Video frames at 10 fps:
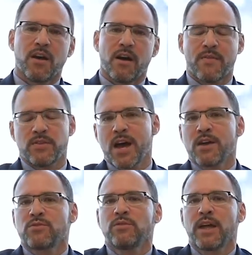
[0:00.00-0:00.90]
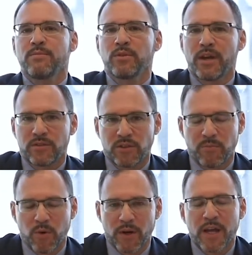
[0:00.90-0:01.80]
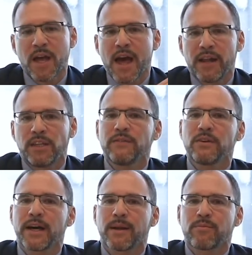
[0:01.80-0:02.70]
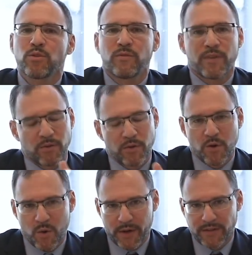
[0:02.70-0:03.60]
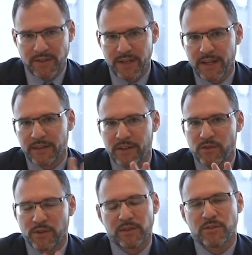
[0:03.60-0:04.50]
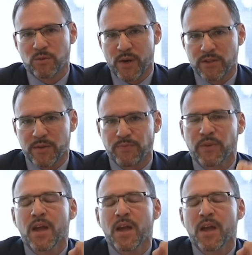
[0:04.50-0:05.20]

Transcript: of the National Labor Relations Board and has even gone up to the federal courts. It's an interesting situation.